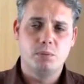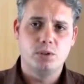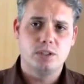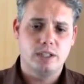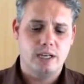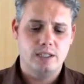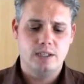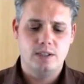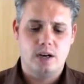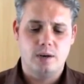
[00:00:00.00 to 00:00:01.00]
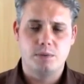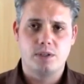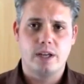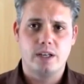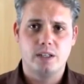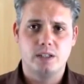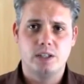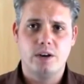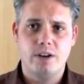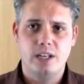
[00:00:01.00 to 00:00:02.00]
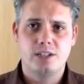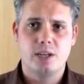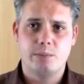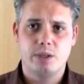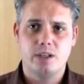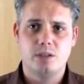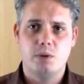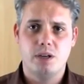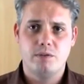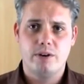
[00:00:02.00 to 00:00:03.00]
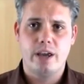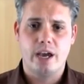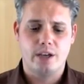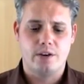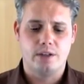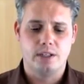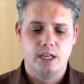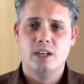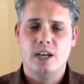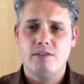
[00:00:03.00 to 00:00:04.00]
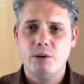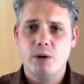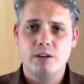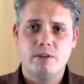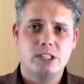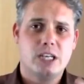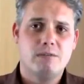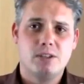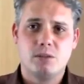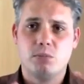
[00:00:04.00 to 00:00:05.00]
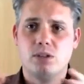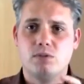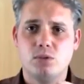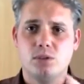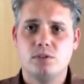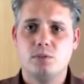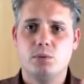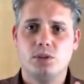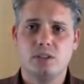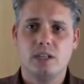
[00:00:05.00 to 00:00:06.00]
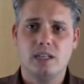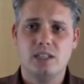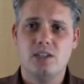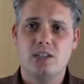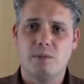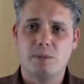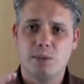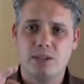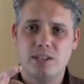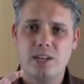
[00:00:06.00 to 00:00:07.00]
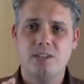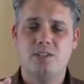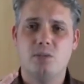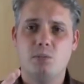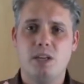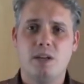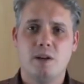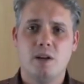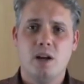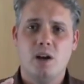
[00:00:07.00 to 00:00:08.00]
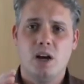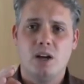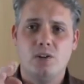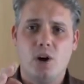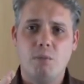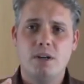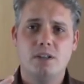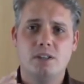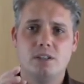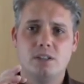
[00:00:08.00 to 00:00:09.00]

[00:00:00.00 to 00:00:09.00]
personality types that are generally accepted as being very accurate. Every one of us have a little bit of all different personality types, but there tends to be a dominant